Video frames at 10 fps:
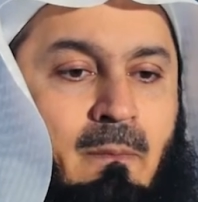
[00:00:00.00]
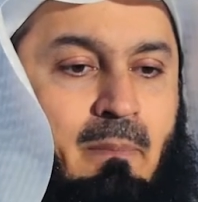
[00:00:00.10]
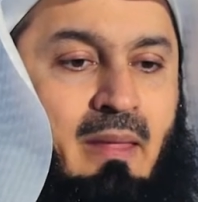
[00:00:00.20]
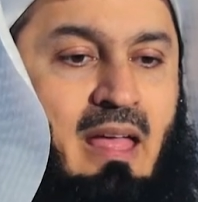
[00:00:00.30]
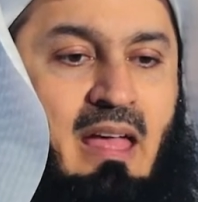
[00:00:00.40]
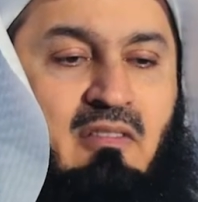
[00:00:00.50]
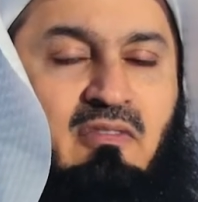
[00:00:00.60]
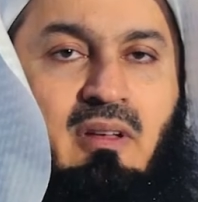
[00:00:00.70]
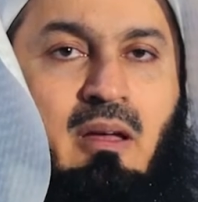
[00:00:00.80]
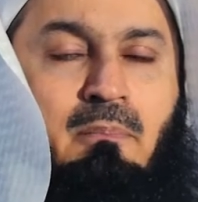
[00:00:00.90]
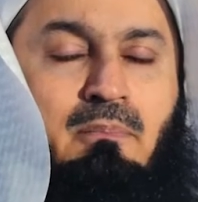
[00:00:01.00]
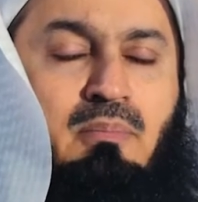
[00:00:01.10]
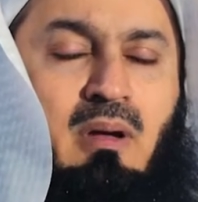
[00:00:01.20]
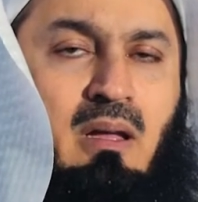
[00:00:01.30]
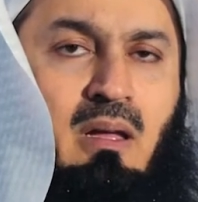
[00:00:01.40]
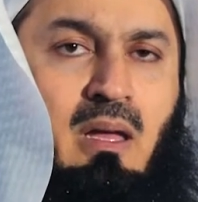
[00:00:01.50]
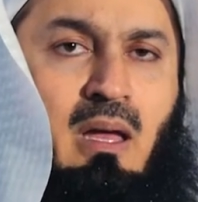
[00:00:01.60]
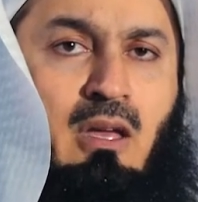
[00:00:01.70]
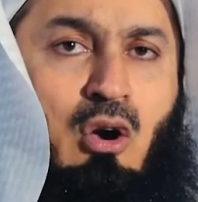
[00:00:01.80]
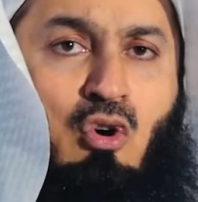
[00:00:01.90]
have a,
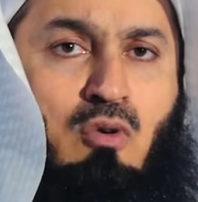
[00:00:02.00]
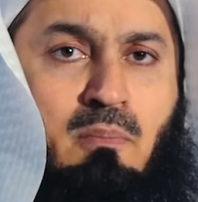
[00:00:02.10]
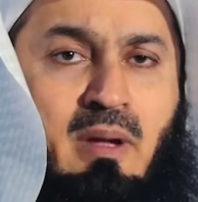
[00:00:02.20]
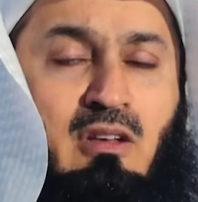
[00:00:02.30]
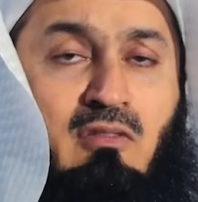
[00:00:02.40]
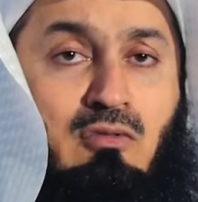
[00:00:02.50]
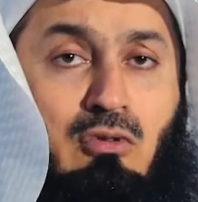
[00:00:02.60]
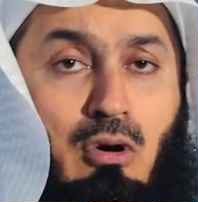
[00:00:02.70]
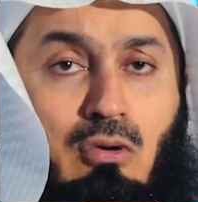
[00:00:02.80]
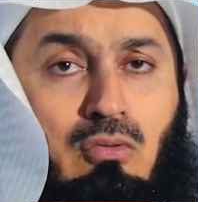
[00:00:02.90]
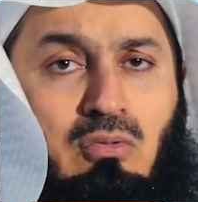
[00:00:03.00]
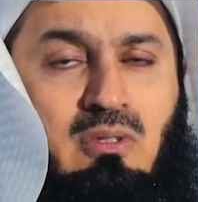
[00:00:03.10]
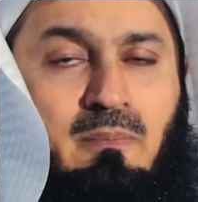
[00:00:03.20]
a home made of gold